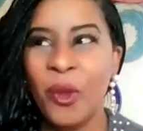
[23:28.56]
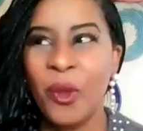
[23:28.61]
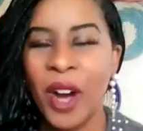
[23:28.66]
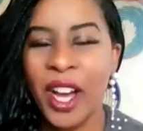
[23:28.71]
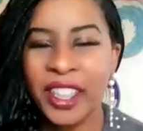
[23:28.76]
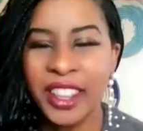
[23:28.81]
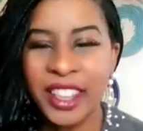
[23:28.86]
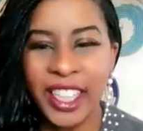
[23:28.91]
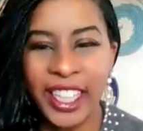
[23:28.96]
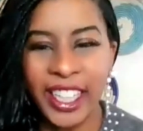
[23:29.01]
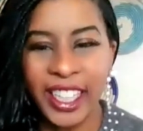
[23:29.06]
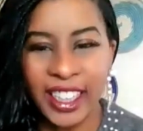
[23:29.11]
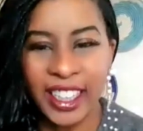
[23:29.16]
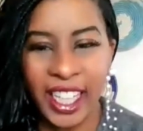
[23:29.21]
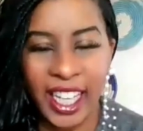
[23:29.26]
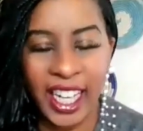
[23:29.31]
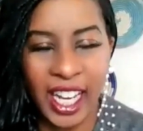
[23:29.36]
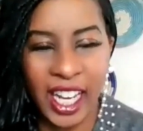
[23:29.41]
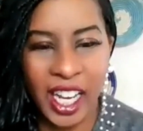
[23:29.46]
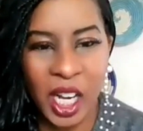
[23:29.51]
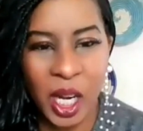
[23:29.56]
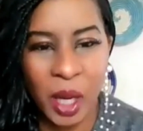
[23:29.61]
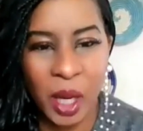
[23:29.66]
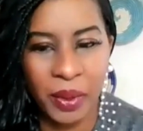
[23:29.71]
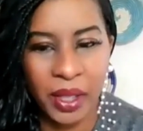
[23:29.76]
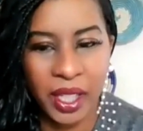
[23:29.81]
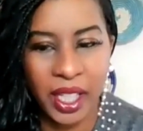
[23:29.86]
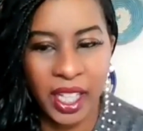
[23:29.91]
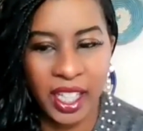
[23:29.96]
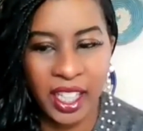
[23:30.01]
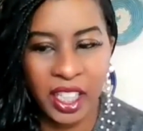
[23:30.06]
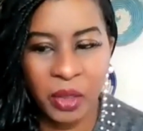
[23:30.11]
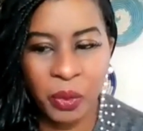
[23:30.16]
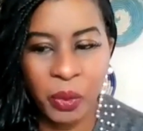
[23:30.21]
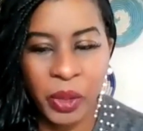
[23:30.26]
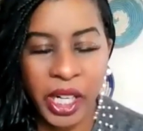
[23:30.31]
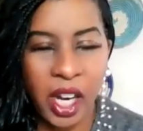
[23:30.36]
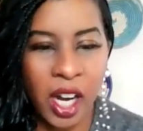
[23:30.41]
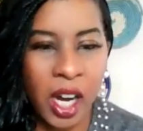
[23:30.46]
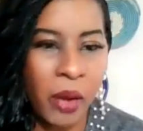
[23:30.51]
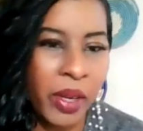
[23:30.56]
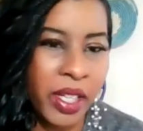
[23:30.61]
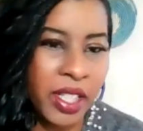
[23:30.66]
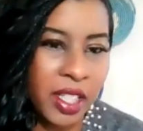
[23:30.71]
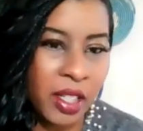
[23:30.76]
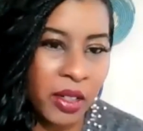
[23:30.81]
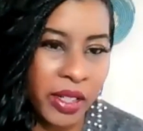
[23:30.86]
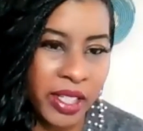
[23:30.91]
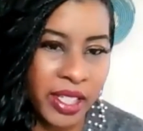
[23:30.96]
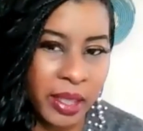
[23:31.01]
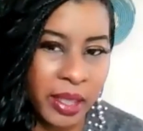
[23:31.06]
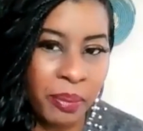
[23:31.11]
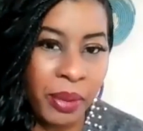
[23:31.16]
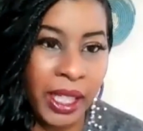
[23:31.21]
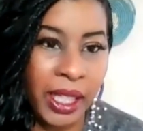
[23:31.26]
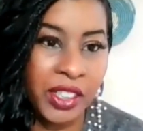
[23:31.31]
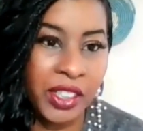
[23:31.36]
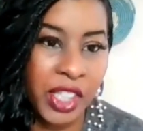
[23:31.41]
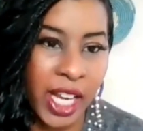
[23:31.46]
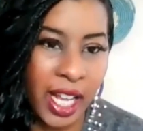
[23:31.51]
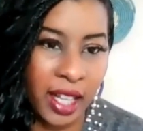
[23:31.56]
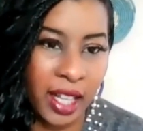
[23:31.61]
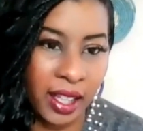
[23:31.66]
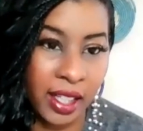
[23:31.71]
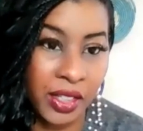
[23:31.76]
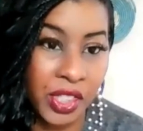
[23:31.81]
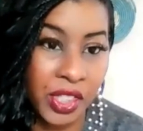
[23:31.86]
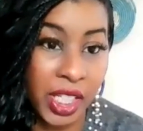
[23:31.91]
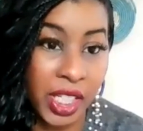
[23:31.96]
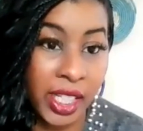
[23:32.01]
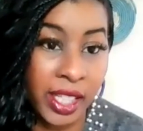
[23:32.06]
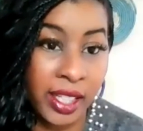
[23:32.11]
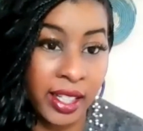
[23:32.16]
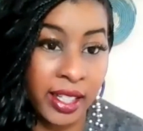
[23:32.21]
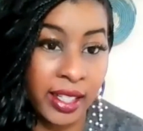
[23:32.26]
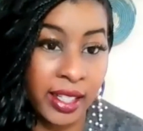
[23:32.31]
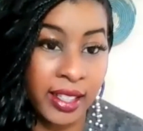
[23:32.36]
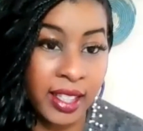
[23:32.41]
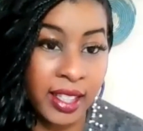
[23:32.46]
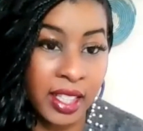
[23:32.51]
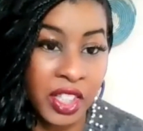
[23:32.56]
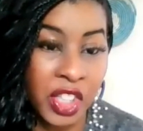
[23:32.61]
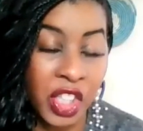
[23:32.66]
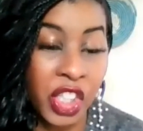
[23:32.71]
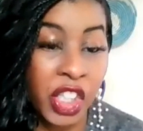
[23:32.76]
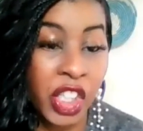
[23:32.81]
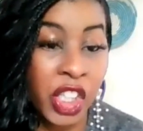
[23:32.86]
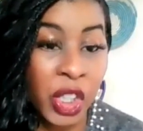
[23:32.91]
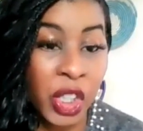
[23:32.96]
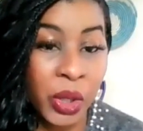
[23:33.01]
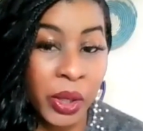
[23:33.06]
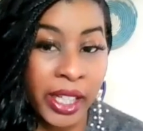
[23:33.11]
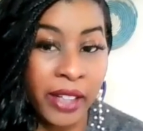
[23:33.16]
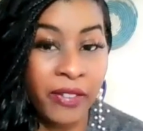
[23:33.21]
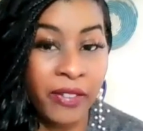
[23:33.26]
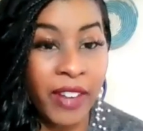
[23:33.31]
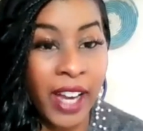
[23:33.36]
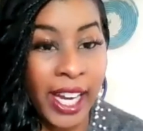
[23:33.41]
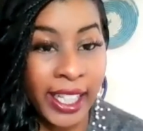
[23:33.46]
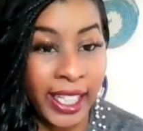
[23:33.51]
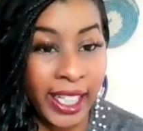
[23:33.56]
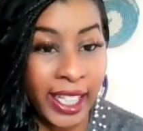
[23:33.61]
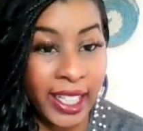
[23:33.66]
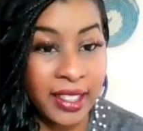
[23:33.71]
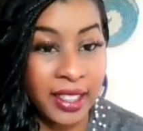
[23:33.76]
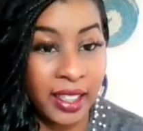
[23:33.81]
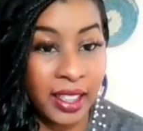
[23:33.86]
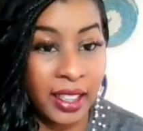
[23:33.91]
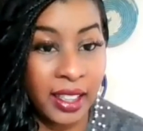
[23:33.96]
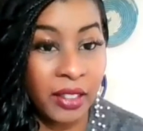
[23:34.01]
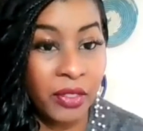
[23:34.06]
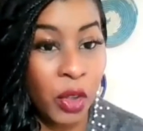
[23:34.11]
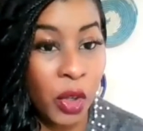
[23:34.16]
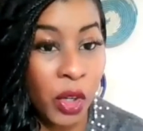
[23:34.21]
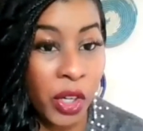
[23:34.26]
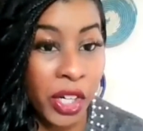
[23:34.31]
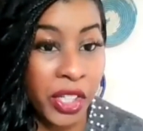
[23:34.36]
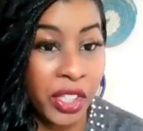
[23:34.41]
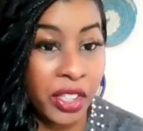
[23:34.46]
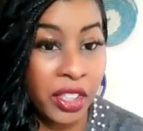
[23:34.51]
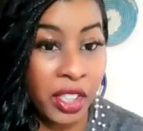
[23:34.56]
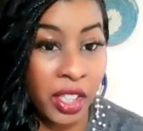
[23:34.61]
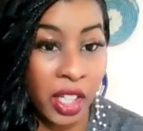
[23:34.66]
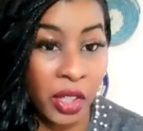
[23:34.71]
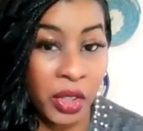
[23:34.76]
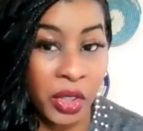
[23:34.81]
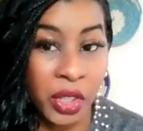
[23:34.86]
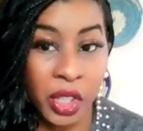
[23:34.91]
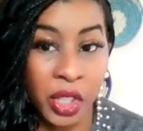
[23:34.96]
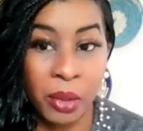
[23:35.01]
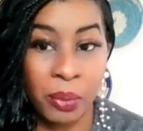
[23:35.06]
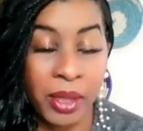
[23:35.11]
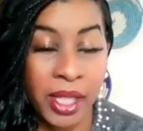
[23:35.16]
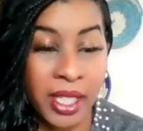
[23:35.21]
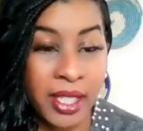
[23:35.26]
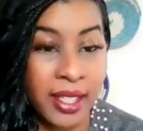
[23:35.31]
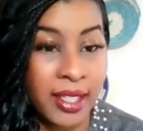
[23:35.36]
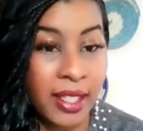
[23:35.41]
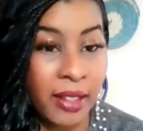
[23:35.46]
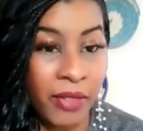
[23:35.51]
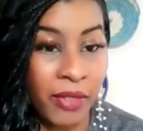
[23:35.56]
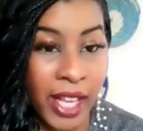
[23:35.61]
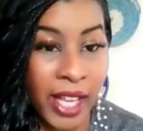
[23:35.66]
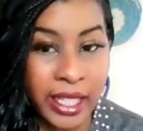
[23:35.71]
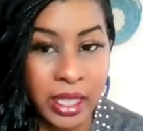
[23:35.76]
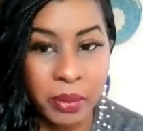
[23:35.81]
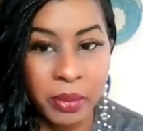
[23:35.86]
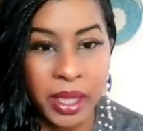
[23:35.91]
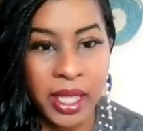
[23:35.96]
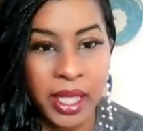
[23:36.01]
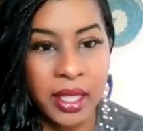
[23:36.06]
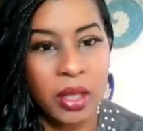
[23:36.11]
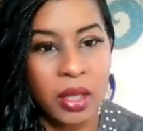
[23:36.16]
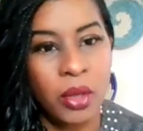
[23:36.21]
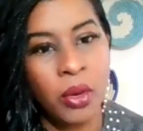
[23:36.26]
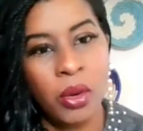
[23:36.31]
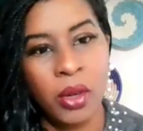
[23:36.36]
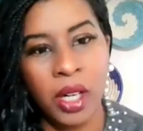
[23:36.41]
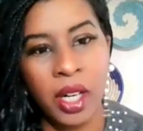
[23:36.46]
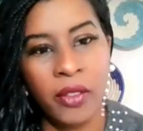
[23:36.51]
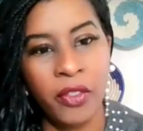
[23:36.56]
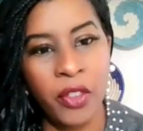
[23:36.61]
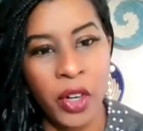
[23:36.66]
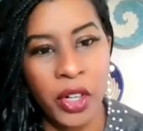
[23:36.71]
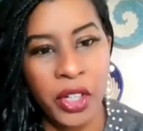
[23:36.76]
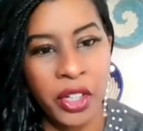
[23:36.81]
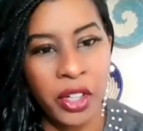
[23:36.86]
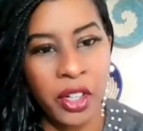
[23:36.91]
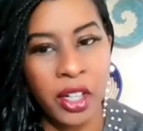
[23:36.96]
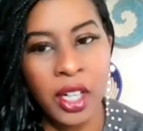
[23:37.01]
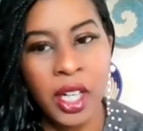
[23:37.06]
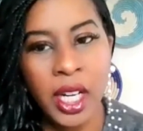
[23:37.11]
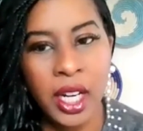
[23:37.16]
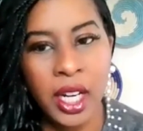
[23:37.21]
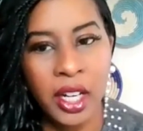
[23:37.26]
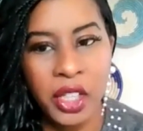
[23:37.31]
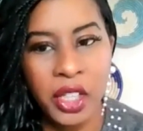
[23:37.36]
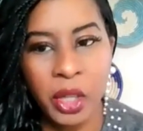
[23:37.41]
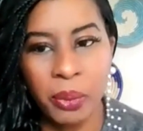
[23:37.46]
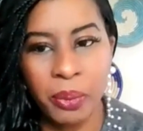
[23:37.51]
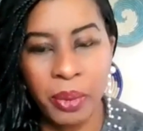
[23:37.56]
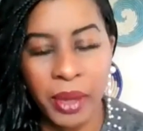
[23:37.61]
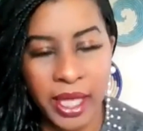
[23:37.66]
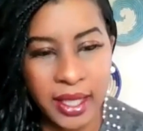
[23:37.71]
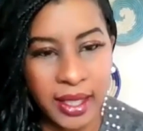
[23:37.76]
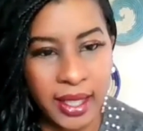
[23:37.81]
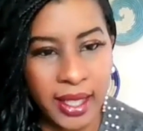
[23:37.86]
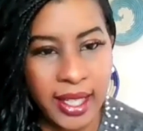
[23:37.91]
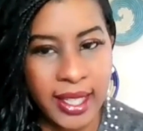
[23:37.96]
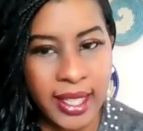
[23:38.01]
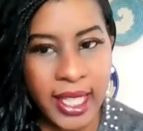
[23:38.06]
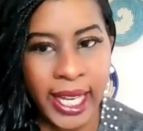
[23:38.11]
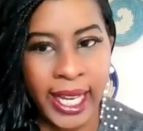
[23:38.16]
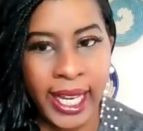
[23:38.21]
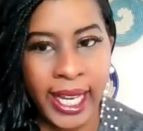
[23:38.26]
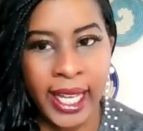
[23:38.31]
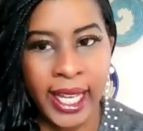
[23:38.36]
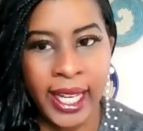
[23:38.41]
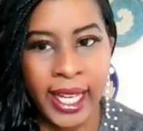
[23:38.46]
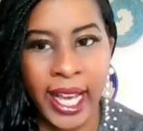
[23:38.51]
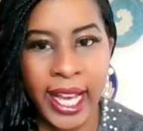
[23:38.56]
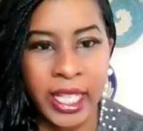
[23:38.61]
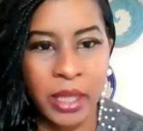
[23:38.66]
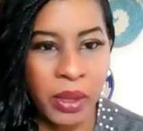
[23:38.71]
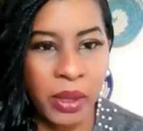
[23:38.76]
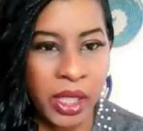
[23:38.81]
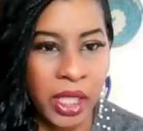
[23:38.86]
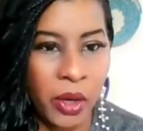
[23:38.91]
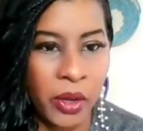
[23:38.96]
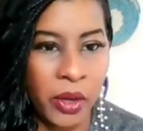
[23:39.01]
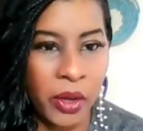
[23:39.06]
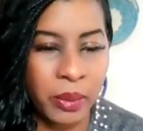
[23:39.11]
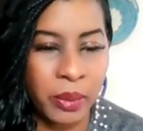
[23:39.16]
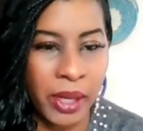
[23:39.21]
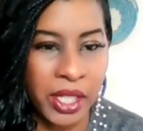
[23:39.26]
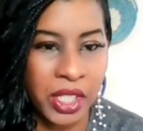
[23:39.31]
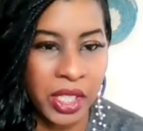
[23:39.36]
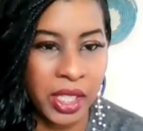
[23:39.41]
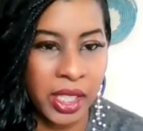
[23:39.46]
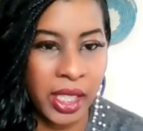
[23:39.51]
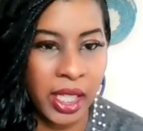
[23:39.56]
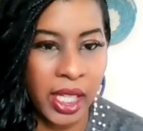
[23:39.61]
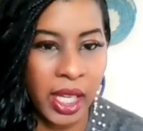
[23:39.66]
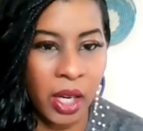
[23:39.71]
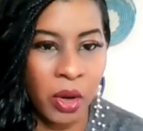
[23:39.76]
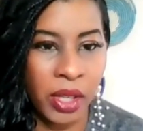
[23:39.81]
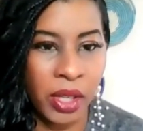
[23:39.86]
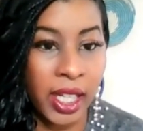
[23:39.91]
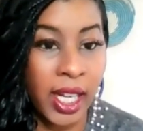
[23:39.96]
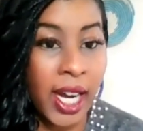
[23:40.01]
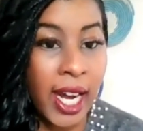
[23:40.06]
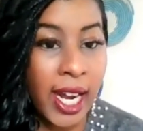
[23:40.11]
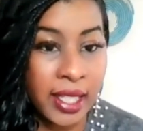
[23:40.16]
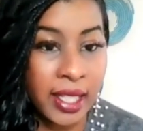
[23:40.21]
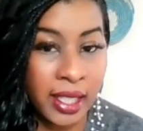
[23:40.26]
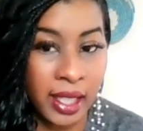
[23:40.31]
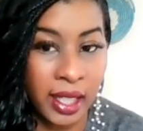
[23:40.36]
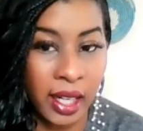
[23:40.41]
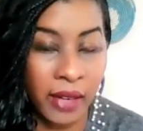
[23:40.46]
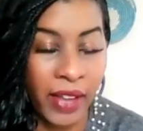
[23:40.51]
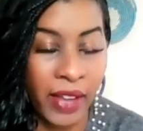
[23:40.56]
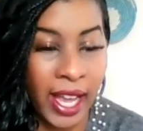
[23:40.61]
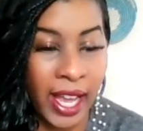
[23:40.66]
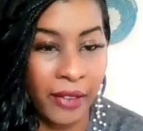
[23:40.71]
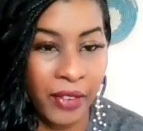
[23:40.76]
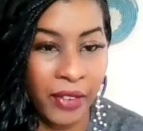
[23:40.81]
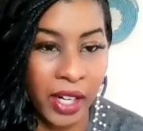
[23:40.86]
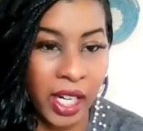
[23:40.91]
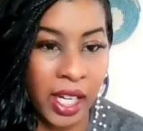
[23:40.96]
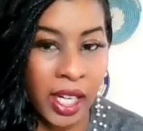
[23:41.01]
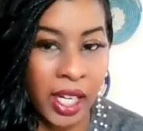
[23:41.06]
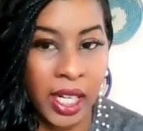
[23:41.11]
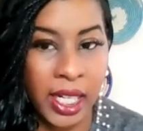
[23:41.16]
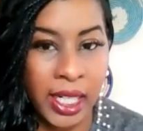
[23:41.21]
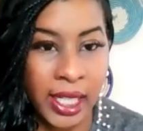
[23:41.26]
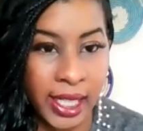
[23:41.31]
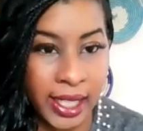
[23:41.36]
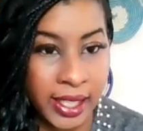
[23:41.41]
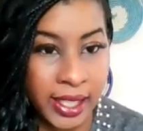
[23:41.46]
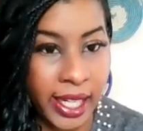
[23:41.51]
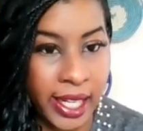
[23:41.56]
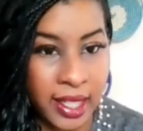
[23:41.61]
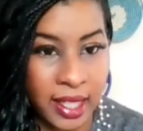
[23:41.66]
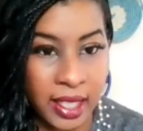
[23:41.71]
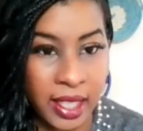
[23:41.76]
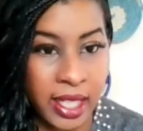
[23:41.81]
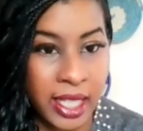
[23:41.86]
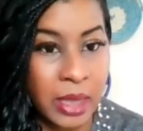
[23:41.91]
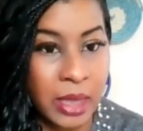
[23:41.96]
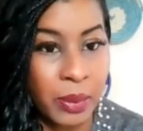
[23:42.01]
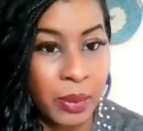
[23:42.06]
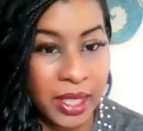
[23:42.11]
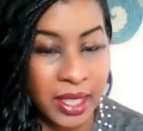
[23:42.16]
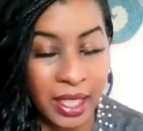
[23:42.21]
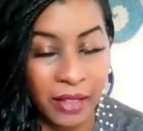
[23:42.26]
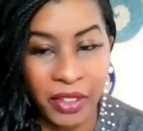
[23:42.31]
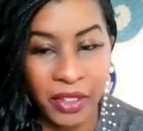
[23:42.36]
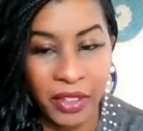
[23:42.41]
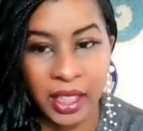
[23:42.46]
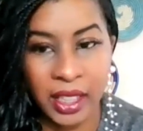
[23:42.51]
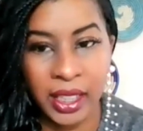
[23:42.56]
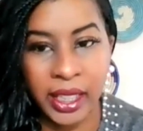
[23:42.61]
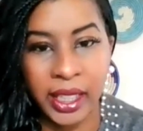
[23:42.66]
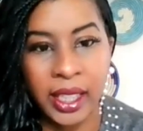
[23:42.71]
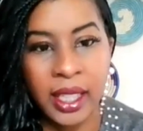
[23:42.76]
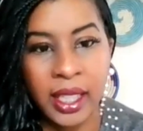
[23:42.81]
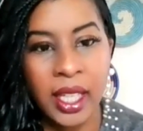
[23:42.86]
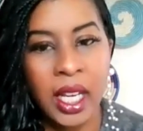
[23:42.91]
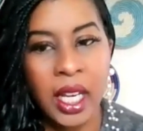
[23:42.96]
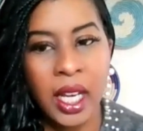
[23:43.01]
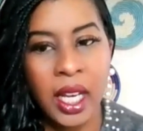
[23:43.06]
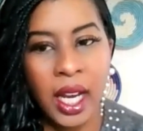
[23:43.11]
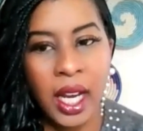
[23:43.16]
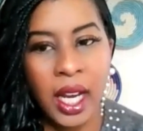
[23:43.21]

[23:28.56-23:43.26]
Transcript: One thing that we always know is a big challenge is securing financing for, you know, your business investments or for your business. And as we know, especially on the continent of Africa and in Tanzania specifically,